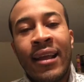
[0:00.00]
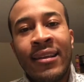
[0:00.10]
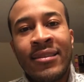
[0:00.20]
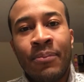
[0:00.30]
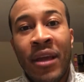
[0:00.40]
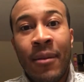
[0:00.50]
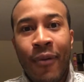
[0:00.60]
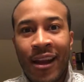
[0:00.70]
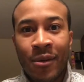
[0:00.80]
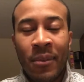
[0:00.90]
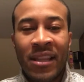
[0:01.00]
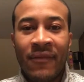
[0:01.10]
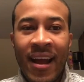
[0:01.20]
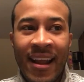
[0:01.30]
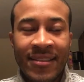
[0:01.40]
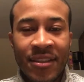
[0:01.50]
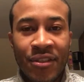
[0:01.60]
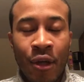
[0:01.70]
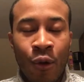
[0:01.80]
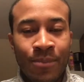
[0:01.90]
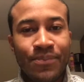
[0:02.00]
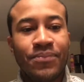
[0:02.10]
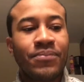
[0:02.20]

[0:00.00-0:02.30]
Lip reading: is being practical about the finances. So